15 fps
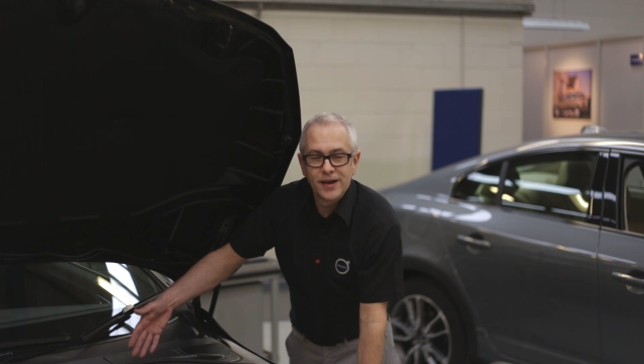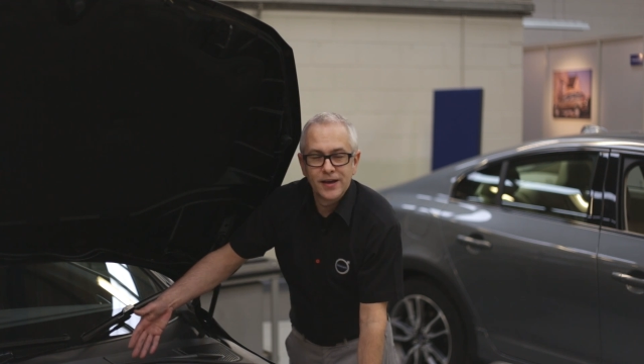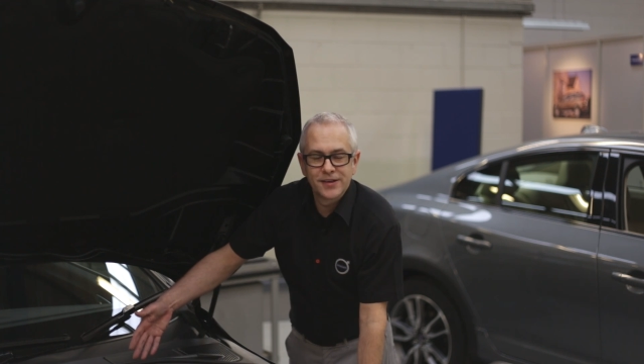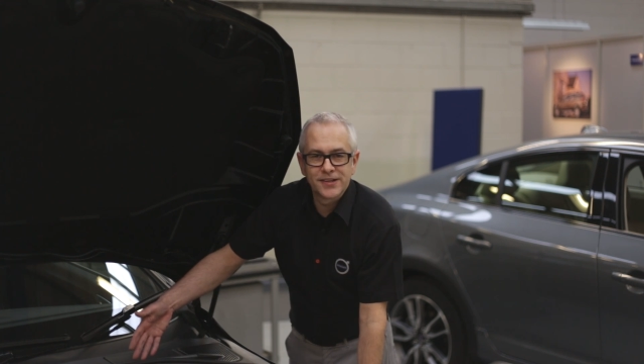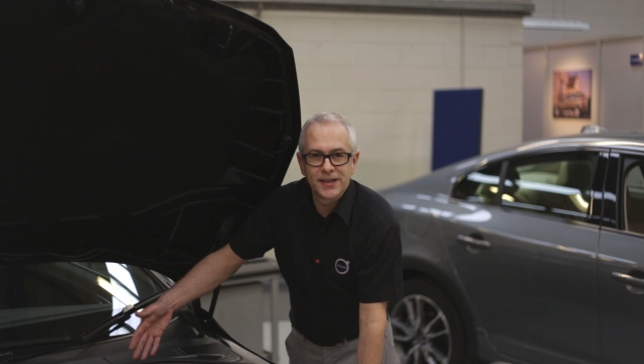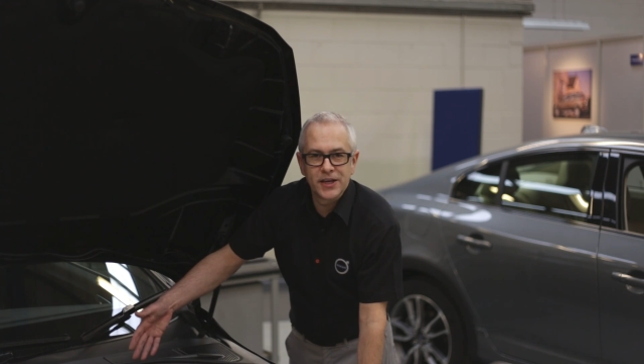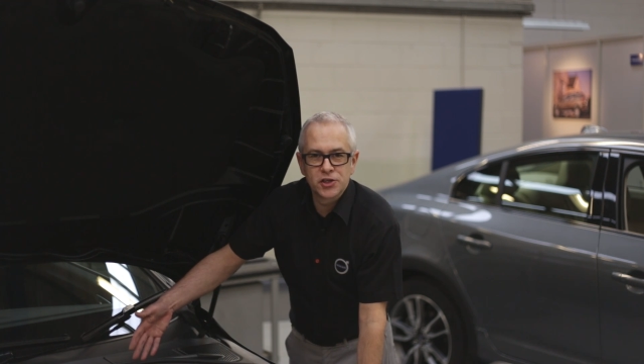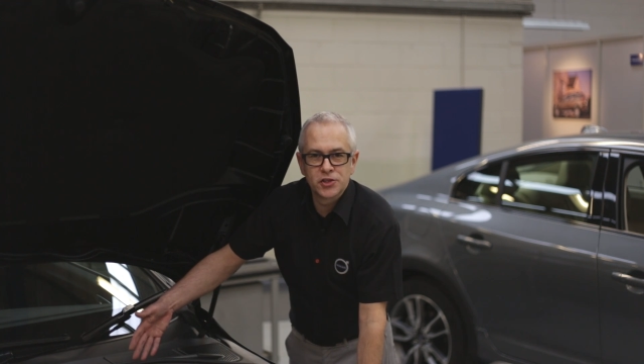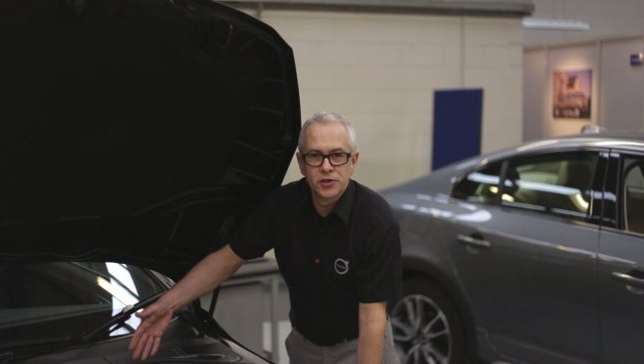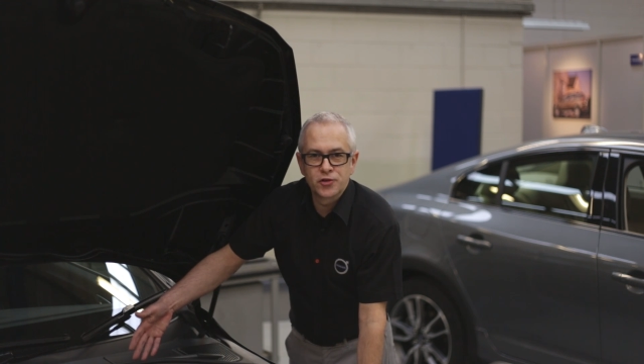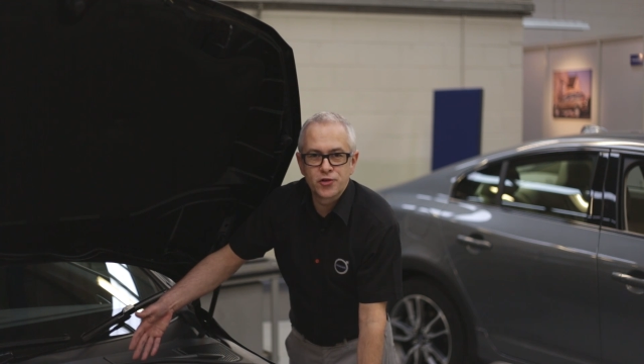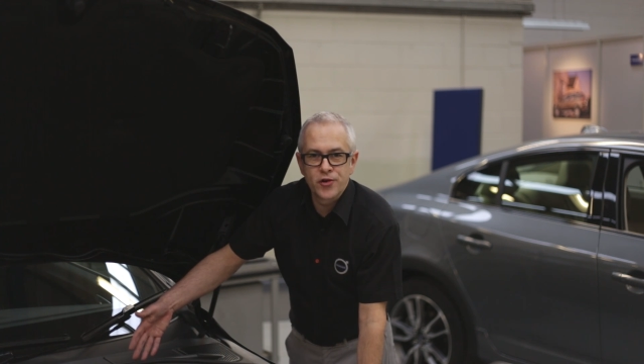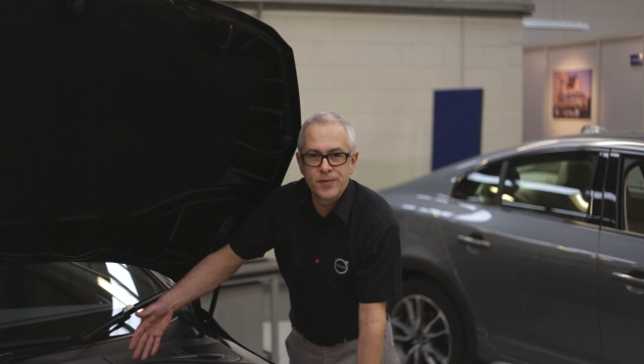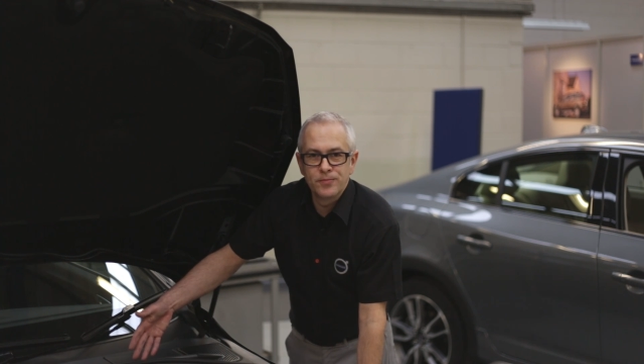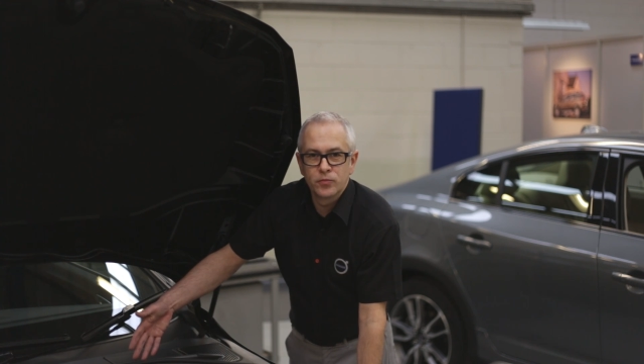a selection of
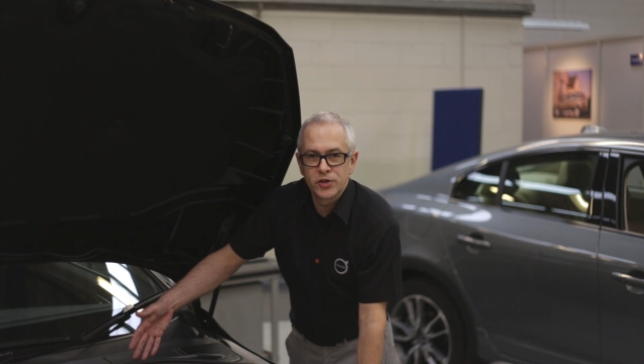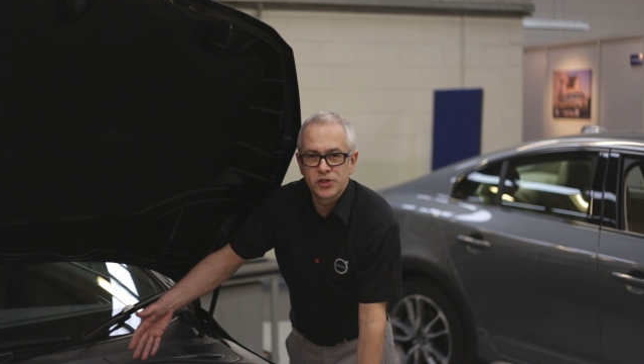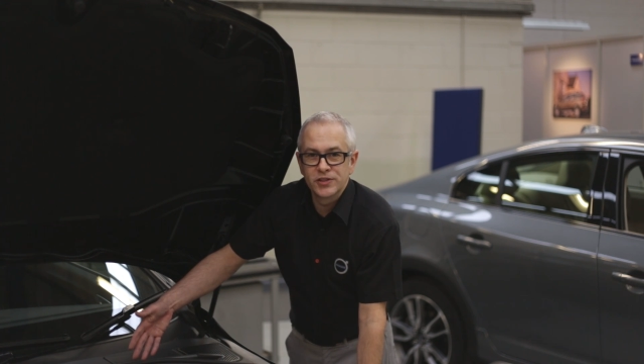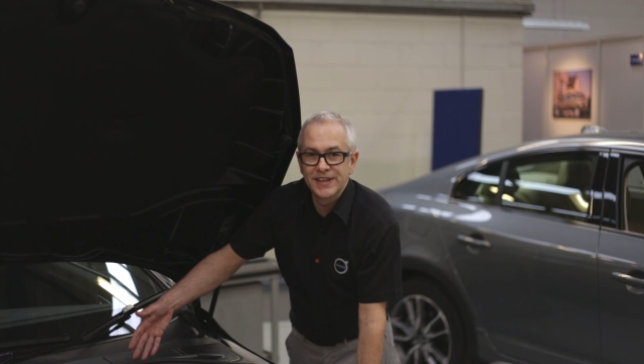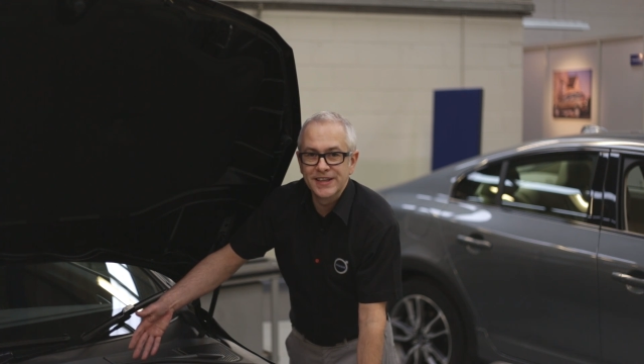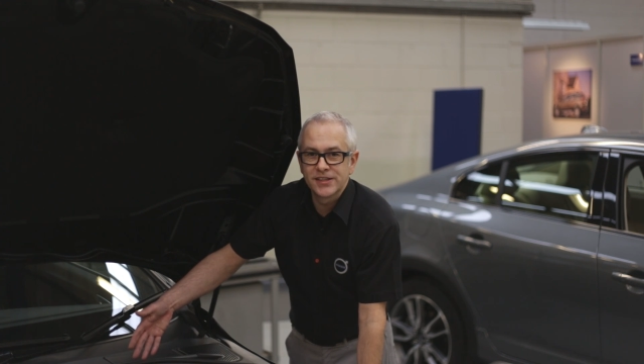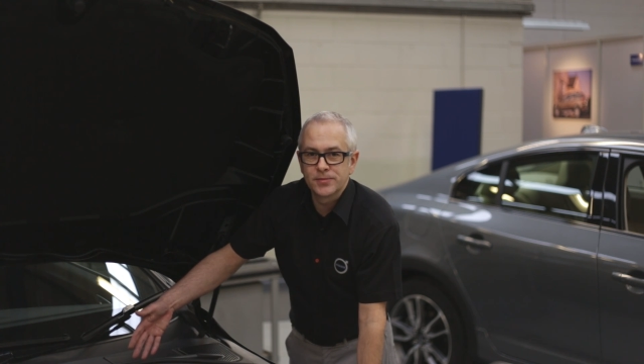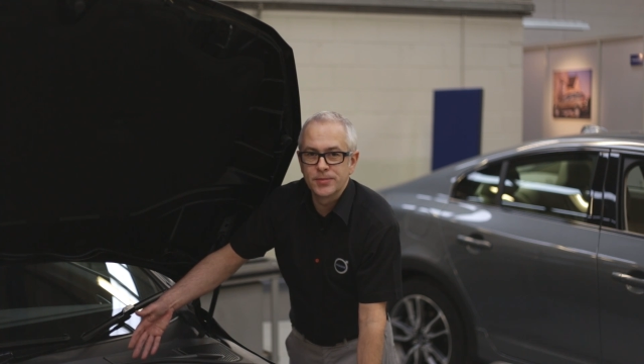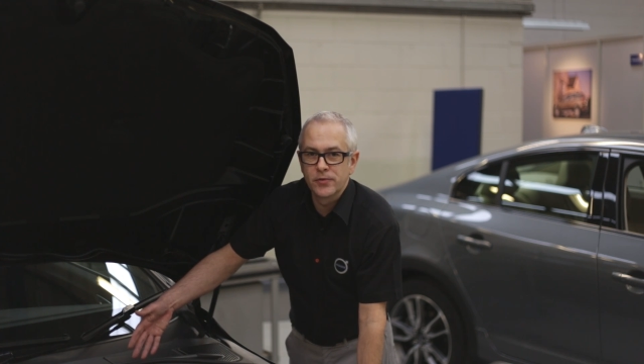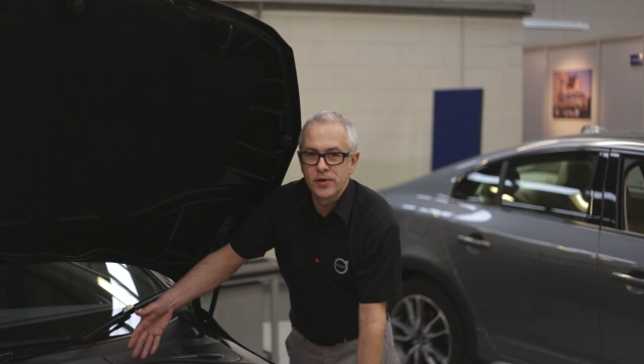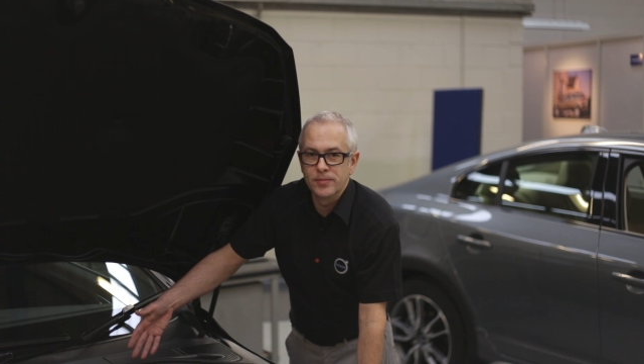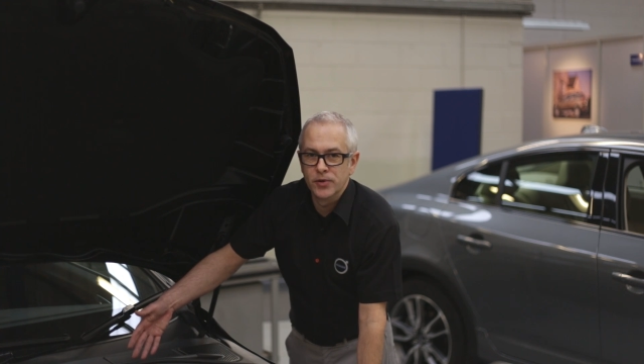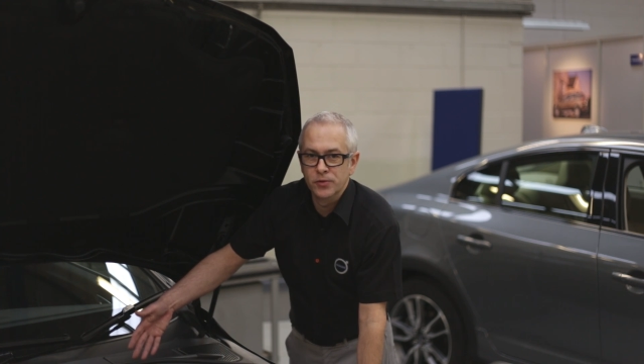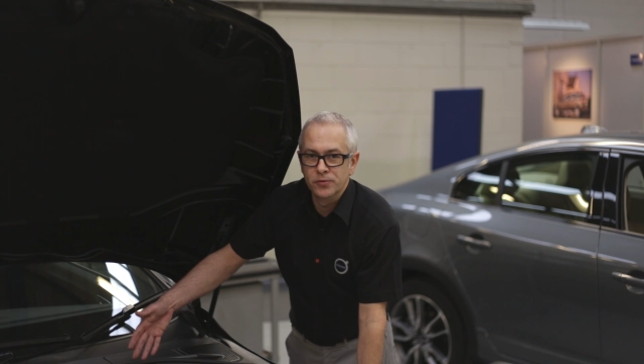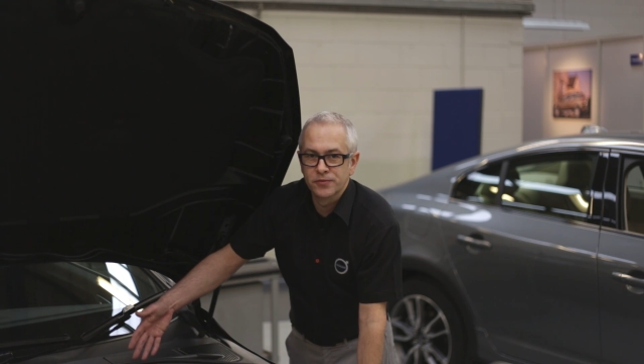trim which needs to be
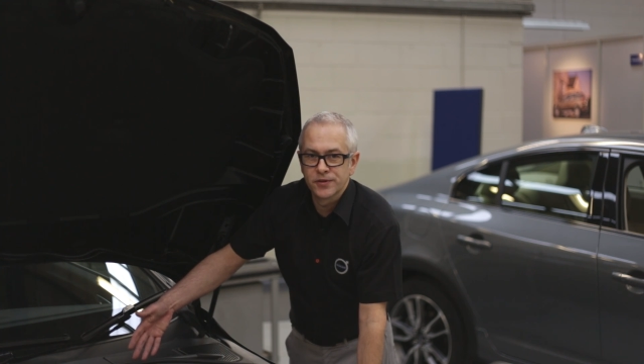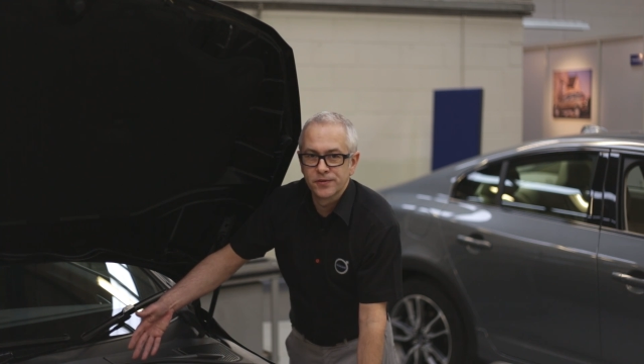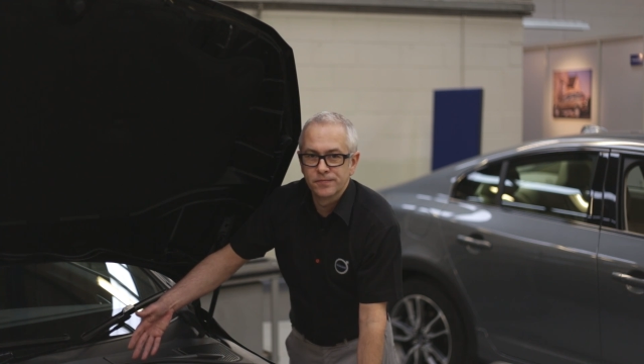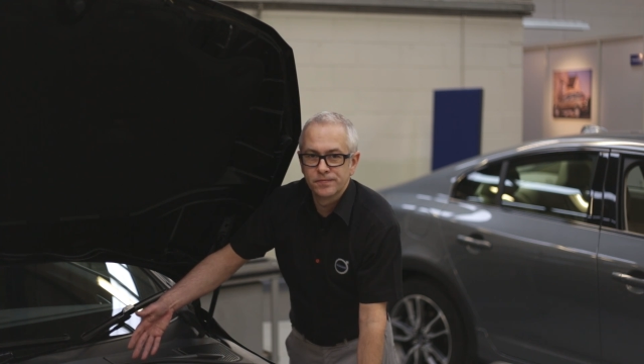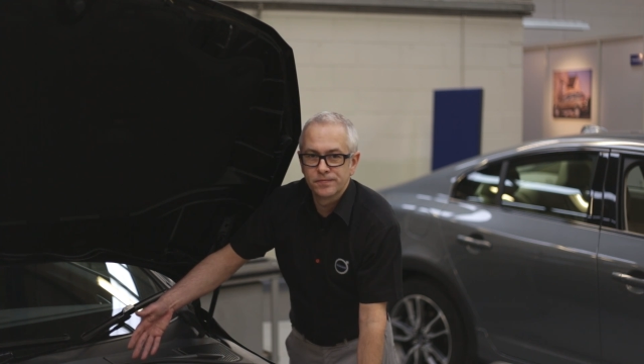removed.